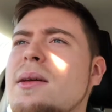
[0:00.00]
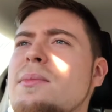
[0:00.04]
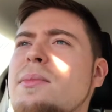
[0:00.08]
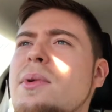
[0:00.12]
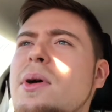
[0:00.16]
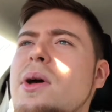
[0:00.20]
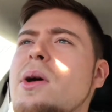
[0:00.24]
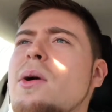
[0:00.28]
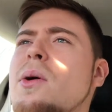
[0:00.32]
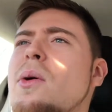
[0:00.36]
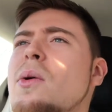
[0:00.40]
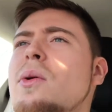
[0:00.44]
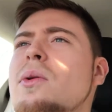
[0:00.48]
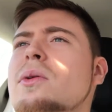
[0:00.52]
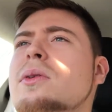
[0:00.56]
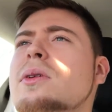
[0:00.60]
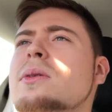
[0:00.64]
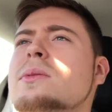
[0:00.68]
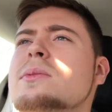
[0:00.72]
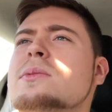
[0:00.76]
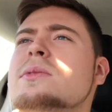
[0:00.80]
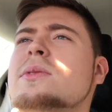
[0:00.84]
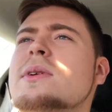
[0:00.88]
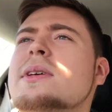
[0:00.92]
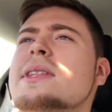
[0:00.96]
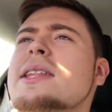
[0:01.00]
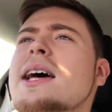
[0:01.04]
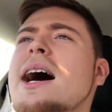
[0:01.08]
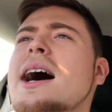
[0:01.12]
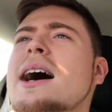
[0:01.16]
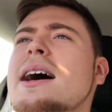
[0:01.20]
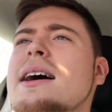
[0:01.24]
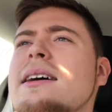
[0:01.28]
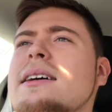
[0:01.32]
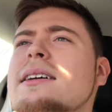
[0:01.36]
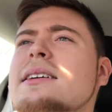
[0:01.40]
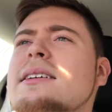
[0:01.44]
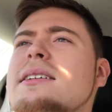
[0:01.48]
but it all comes with that
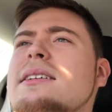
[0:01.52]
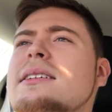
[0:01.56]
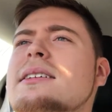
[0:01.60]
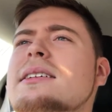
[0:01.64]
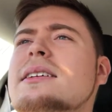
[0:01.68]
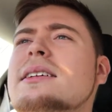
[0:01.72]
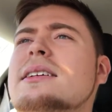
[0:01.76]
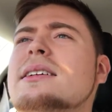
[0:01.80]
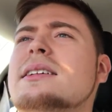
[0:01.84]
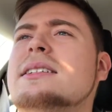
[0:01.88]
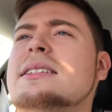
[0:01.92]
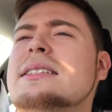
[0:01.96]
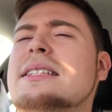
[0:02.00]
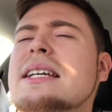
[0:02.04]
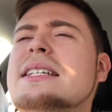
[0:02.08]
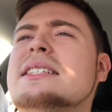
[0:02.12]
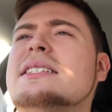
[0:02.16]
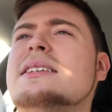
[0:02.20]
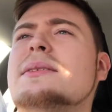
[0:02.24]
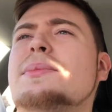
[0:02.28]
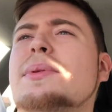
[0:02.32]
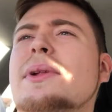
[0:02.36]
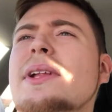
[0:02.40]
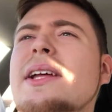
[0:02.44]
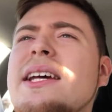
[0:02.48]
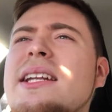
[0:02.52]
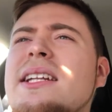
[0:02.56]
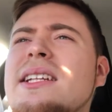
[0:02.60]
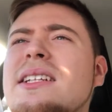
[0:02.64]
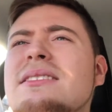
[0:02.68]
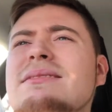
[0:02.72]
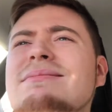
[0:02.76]
discipline,